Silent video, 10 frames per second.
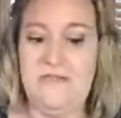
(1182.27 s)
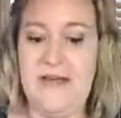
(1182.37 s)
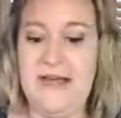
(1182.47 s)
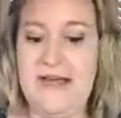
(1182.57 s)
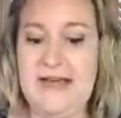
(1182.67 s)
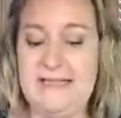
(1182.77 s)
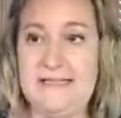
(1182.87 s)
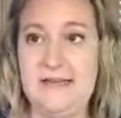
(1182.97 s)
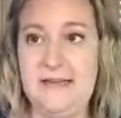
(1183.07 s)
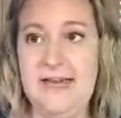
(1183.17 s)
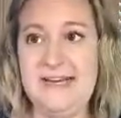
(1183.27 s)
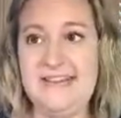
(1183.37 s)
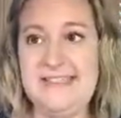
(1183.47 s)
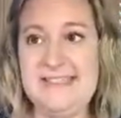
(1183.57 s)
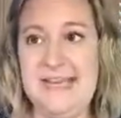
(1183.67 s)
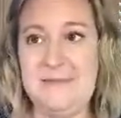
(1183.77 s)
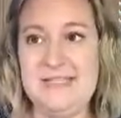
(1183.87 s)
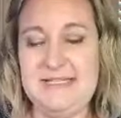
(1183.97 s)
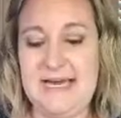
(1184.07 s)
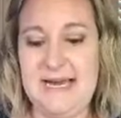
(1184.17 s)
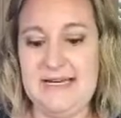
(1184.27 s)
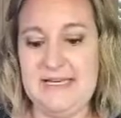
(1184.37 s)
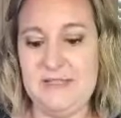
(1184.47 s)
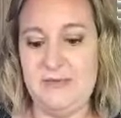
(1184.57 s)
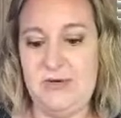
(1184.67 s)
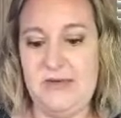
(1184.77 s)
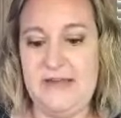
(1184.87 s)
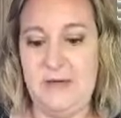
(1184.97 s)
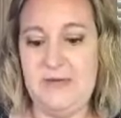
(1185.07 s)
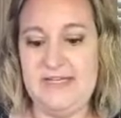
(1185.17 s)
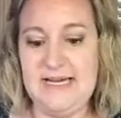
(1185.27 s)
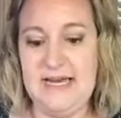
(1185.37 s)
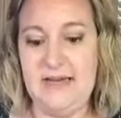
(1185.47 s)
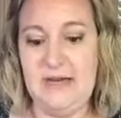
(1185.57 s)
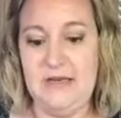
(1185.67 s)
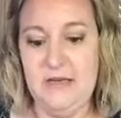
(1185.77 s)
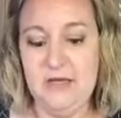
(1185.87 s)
that has kind of the same design as one that we die cut.